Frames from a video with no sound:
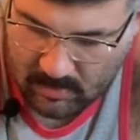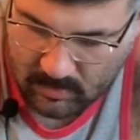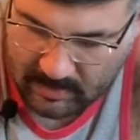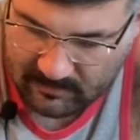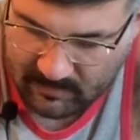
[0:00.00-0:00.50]

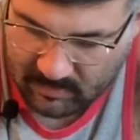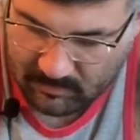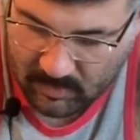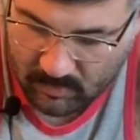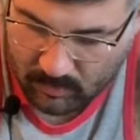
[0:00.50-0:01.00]
Give it some
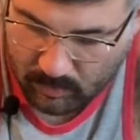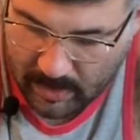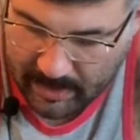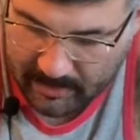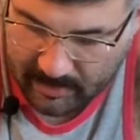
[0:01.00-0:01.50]

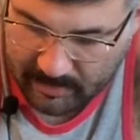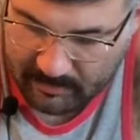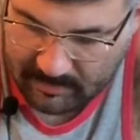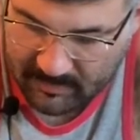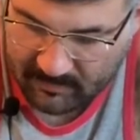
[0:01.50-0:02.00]
water,
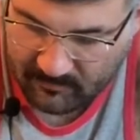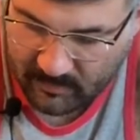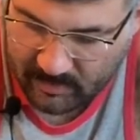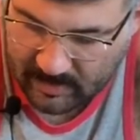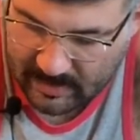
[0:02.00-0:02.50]
maybe some
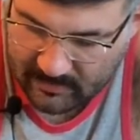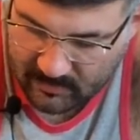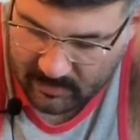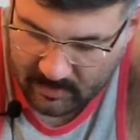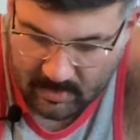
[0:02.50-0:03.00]

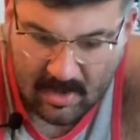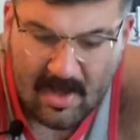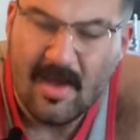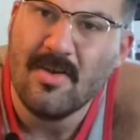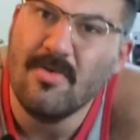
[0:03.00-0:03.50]
fertilizer.
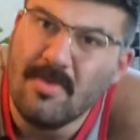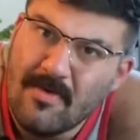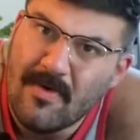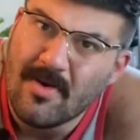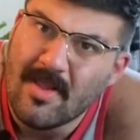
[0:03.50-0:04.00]
Do we
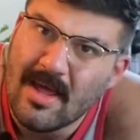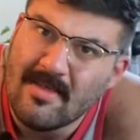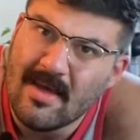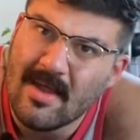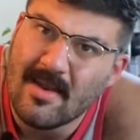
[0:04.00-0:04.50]
fertilize
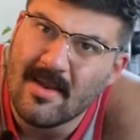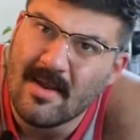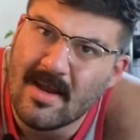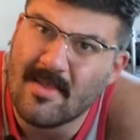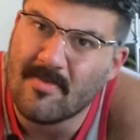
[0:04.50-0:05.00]
yet?
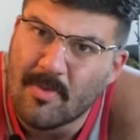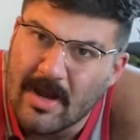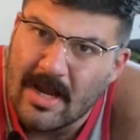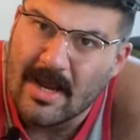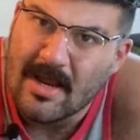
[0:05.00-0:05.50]
It's
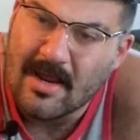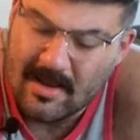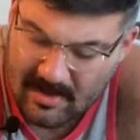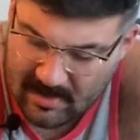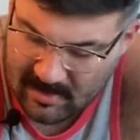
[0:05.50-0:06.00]
spring.
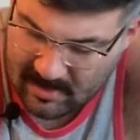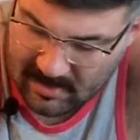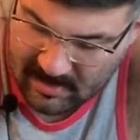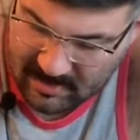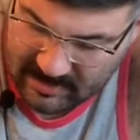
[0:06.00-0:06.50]

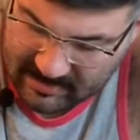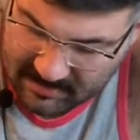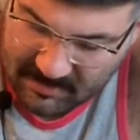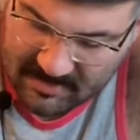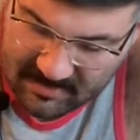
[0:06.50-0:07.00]
Like this
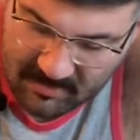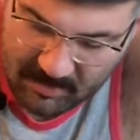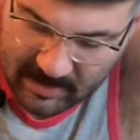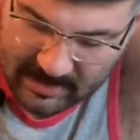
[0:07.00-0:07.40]
month is spring.